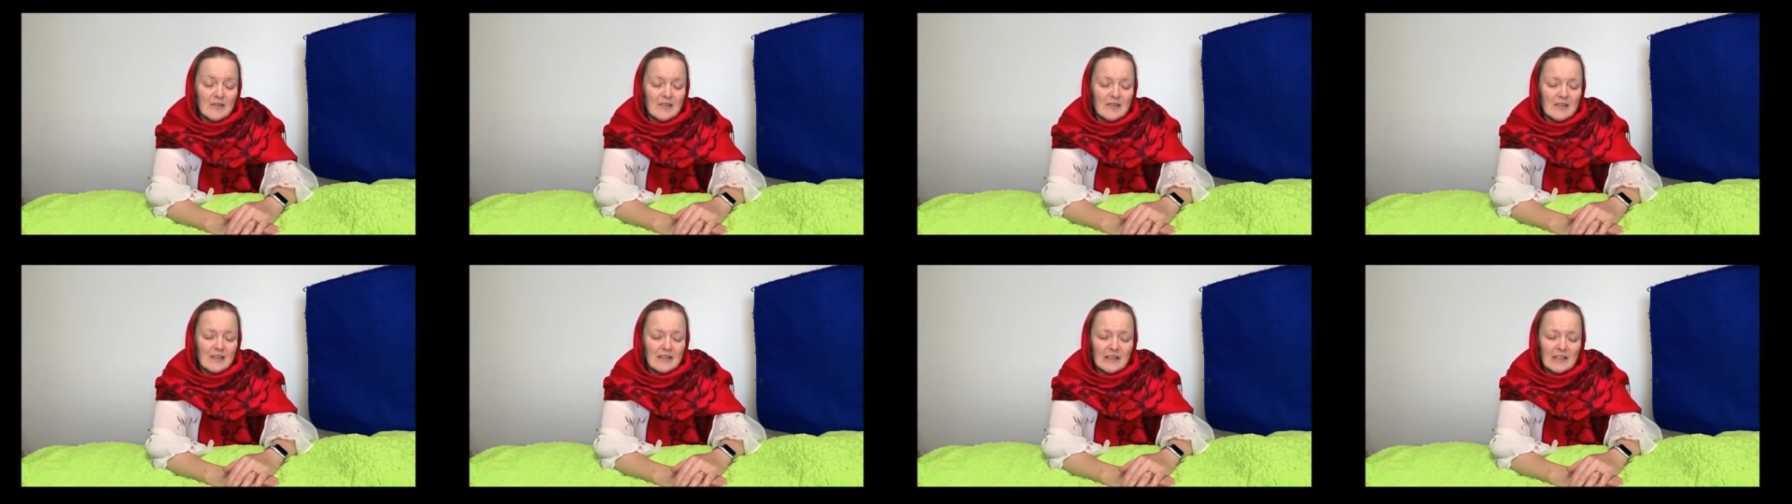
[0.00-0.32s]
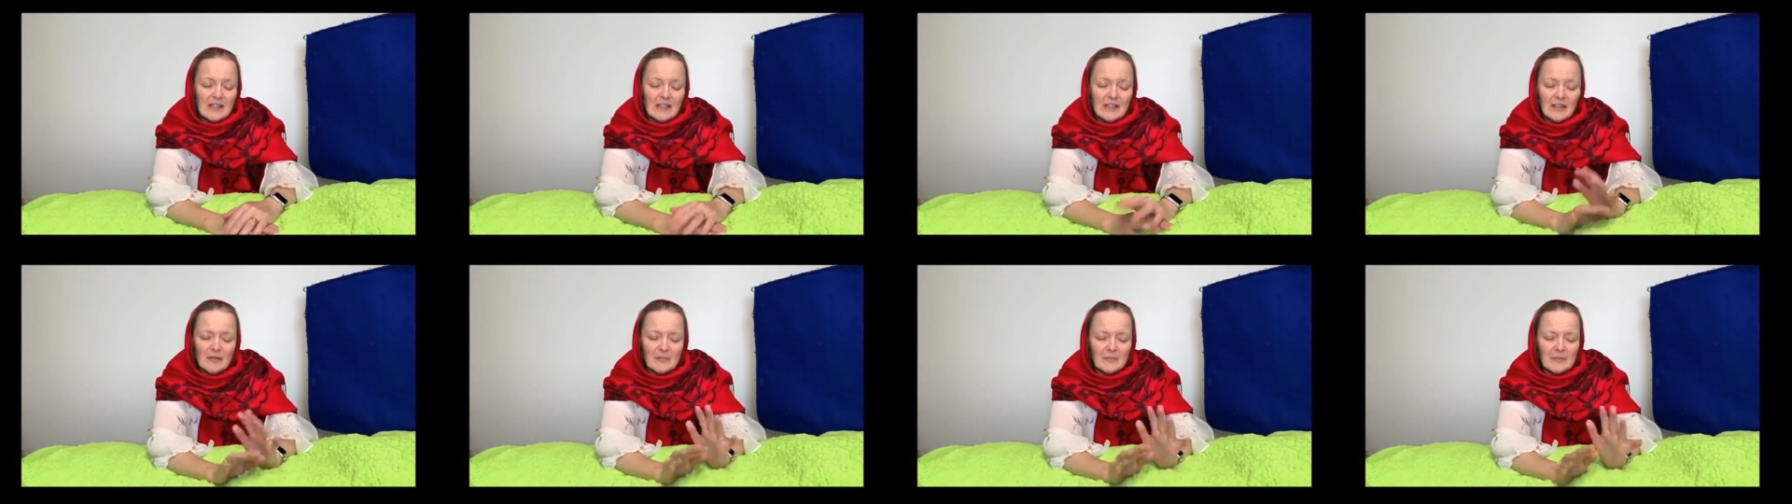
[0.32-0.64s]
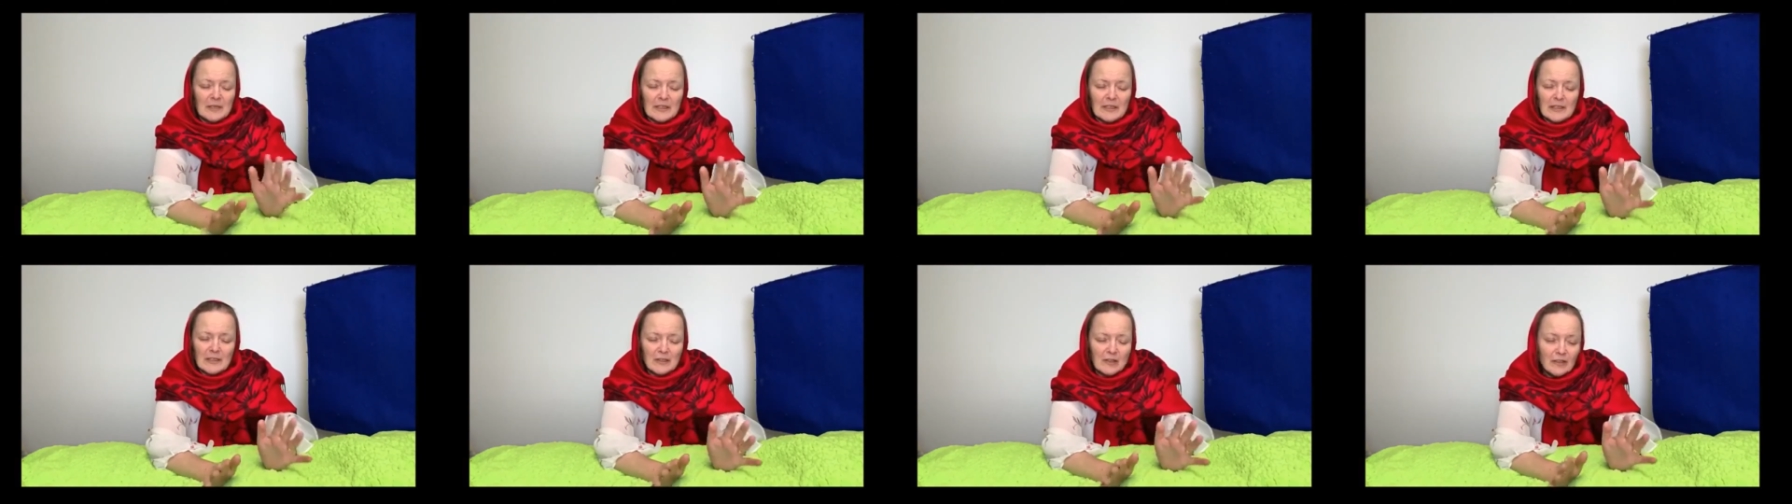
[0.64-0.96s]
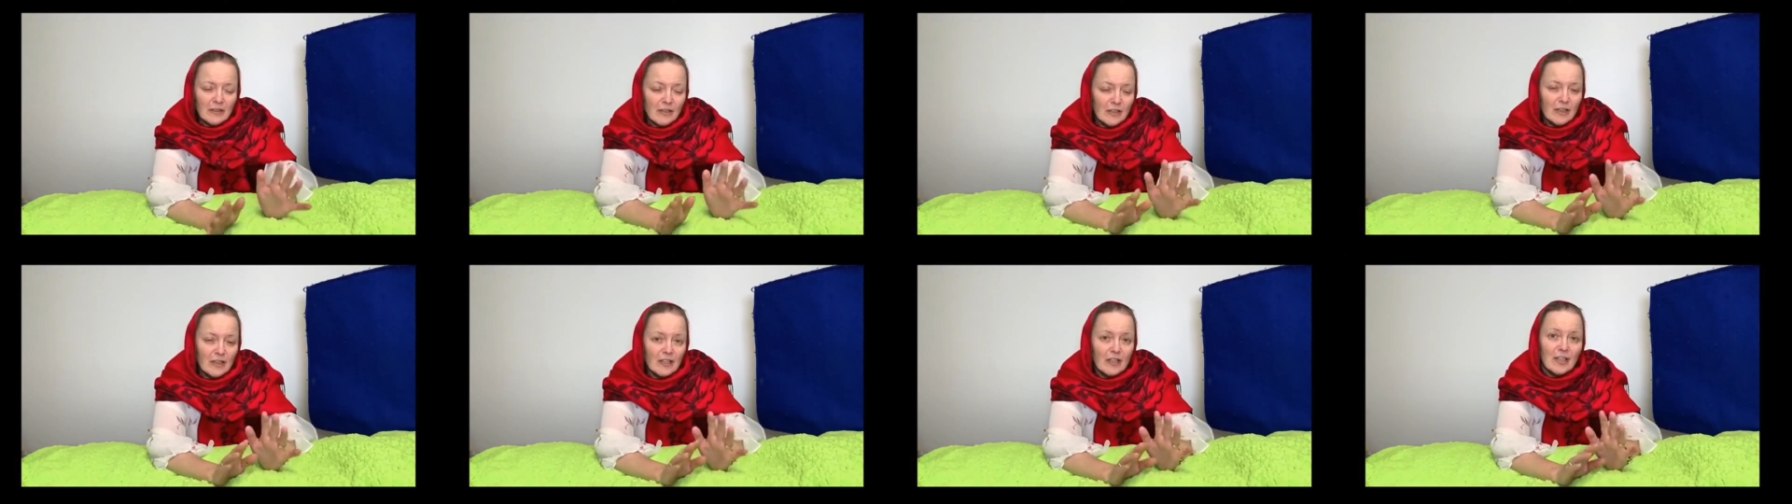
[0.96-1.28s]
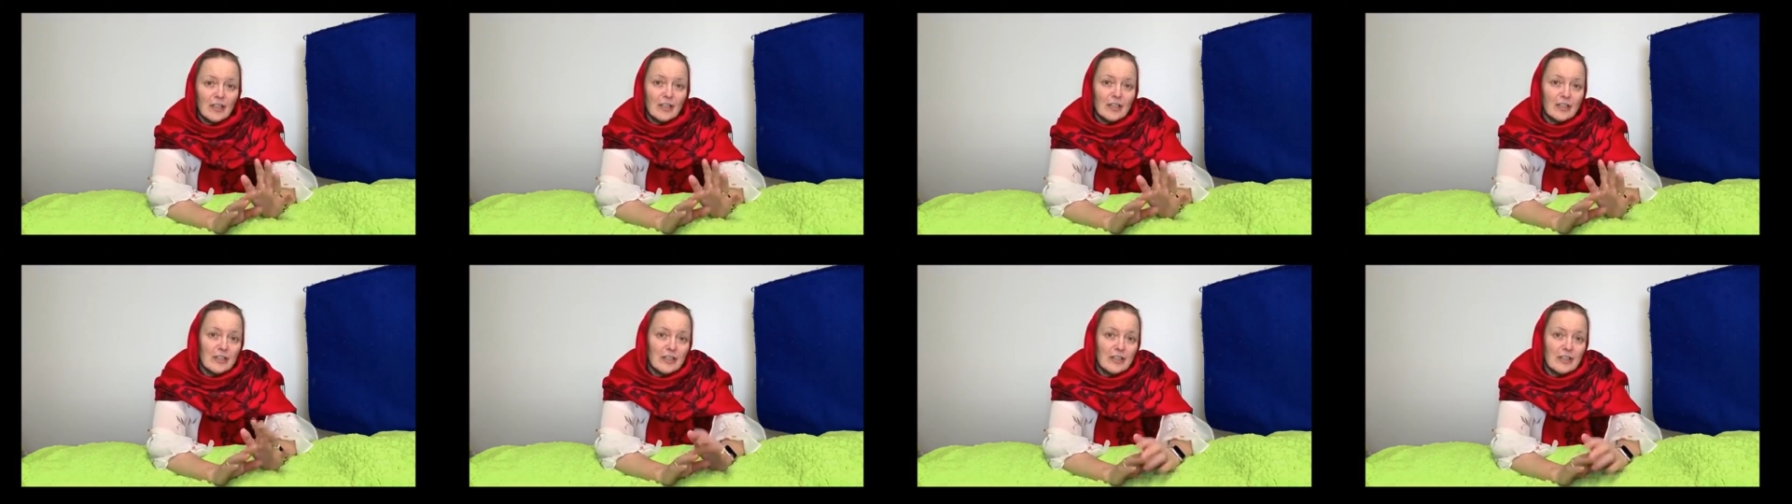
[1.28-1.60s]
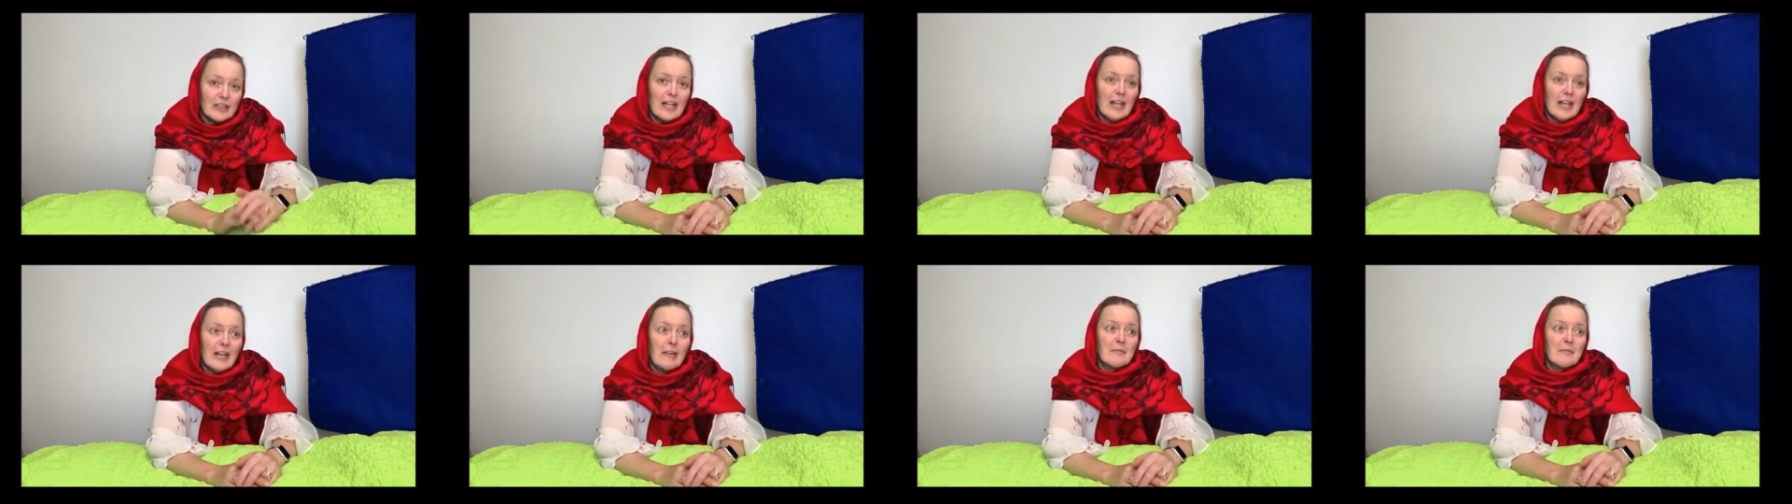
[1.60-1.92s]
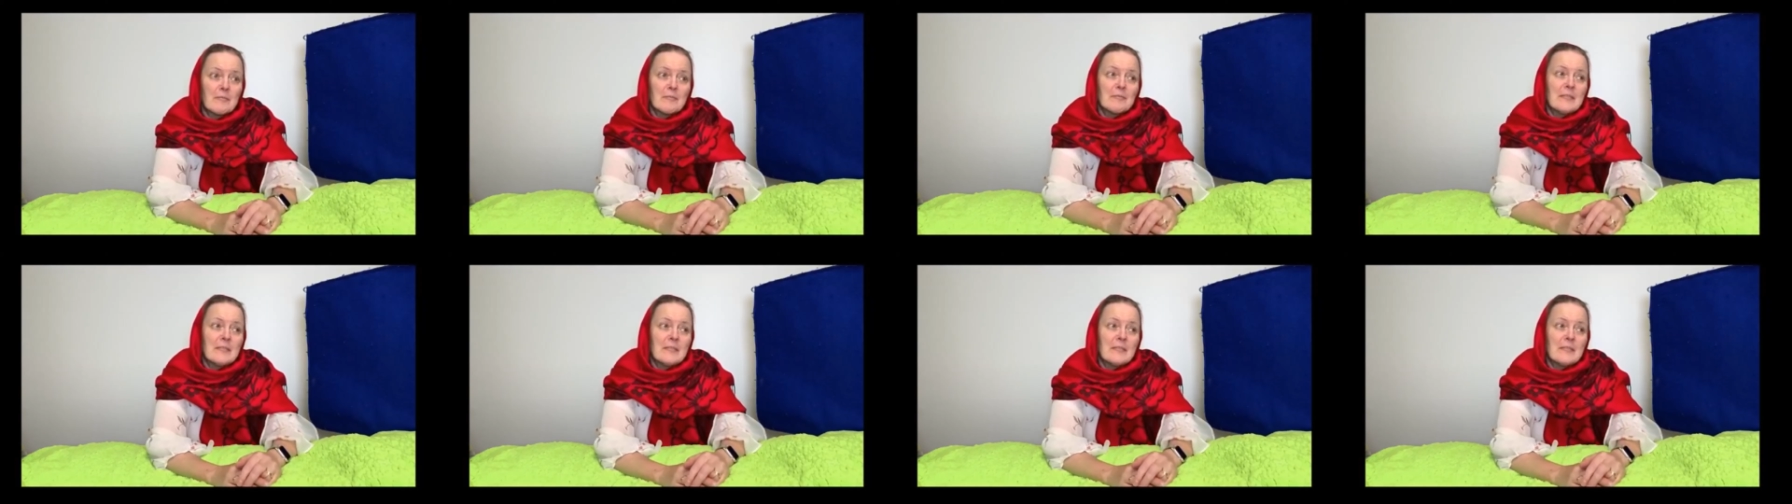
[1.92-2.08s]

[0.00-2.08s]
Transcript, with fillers: You helped me cook, you helped me